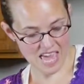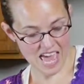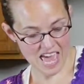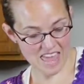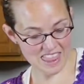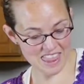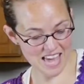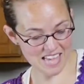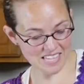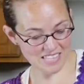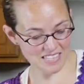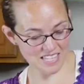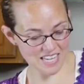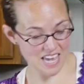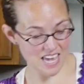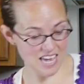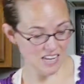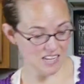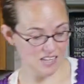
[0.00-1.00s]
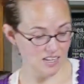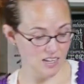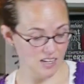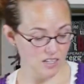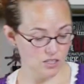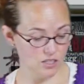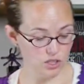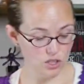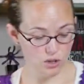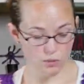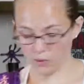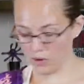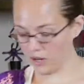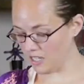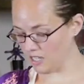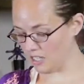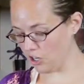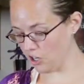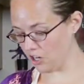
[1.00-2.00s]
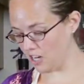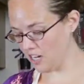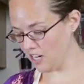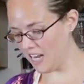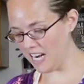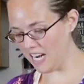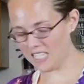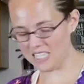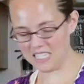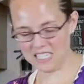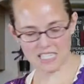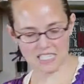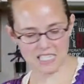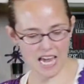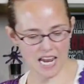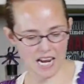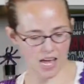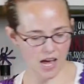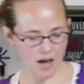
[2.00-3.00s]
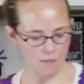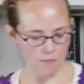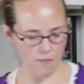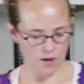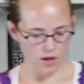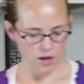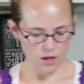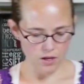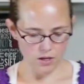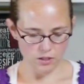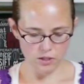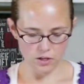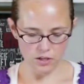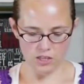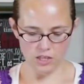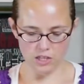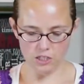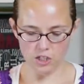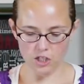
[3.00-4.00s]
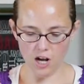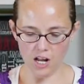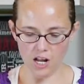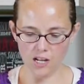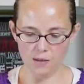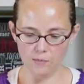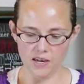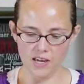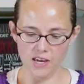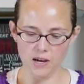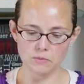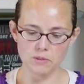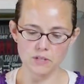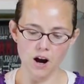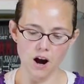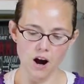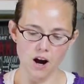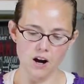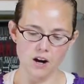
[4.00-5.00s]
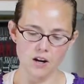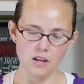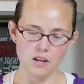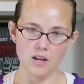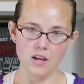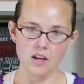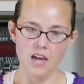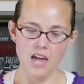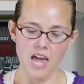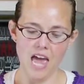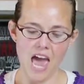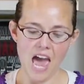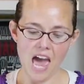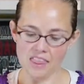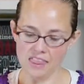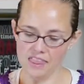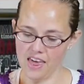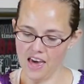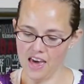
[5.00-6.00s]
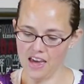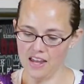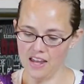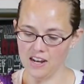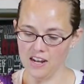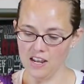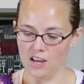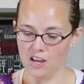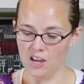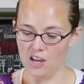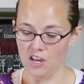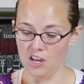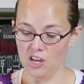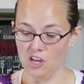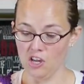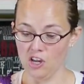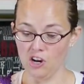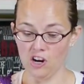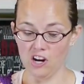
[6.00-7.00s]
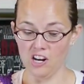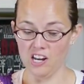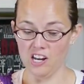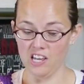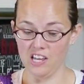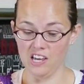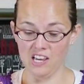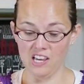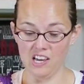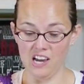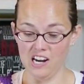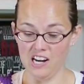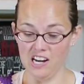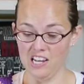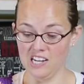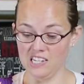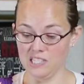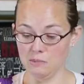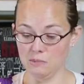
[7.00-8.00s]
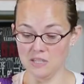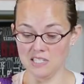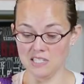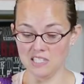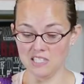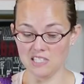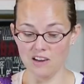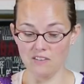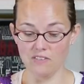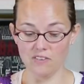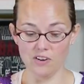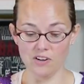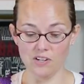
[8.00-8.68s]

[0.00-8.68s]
And that's it. Super easy. You're gonna let it set up so that the chocolate becomes hard, and then you're gonna cut it into pieces after